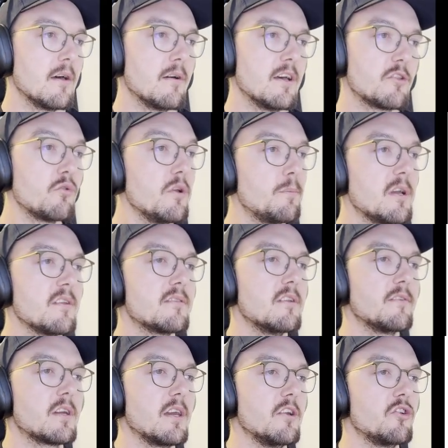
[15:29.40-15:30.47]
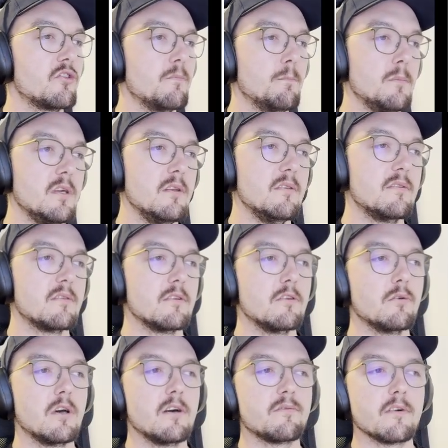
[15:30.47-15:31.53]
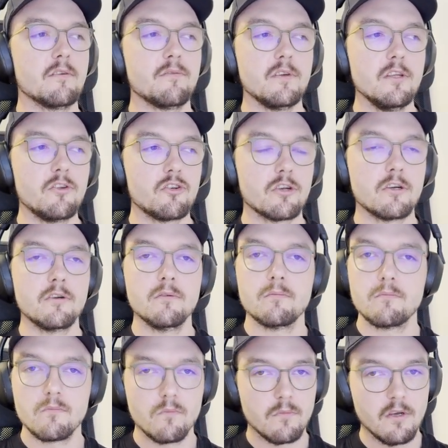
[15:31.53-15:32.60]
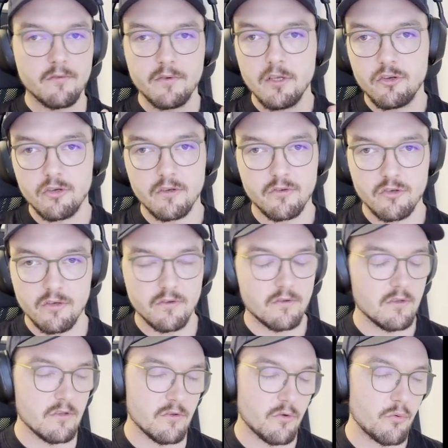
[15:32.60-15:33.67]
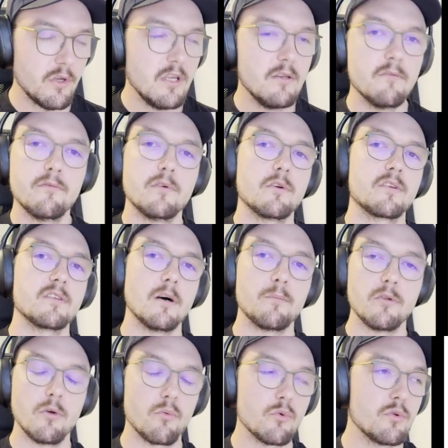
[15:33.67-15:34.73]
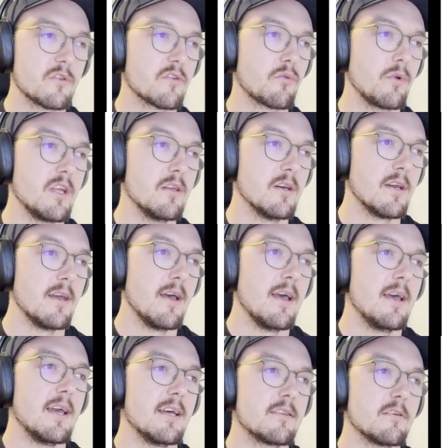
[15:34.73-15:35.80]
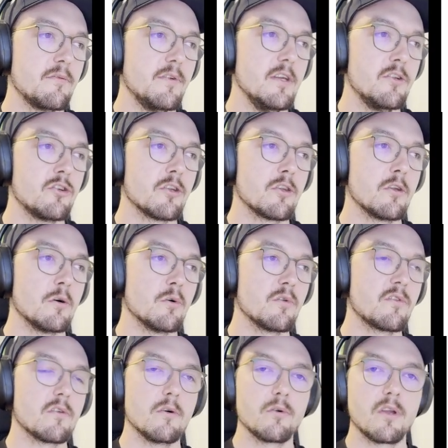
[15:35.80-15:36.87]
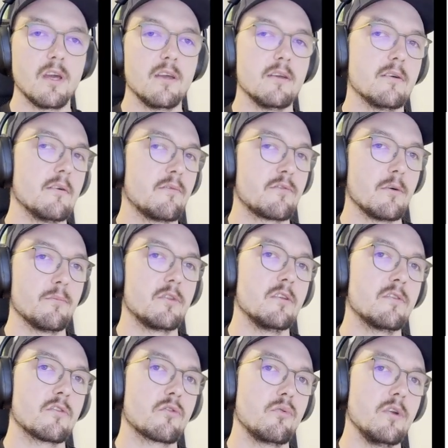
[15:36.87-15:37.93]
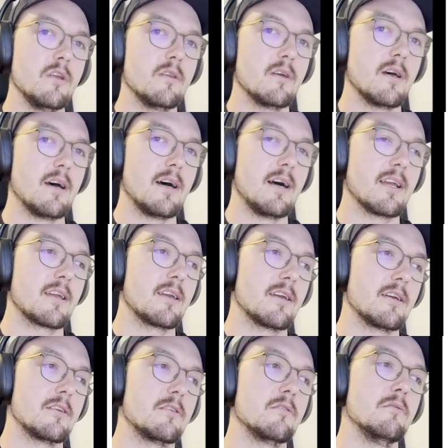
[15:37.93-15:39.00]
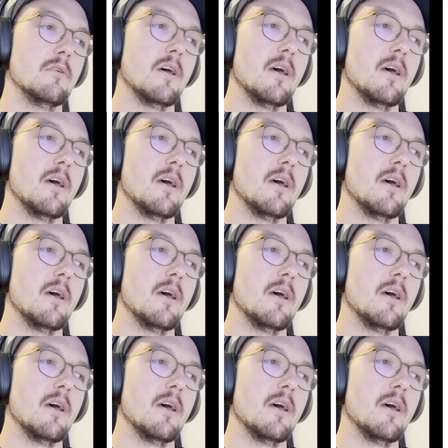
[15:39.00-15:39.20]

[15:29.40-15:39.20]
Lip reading: A tree-based navigation means you have a feature is just a screen, for example a root screen, and the feature knows, okay, from this screen I can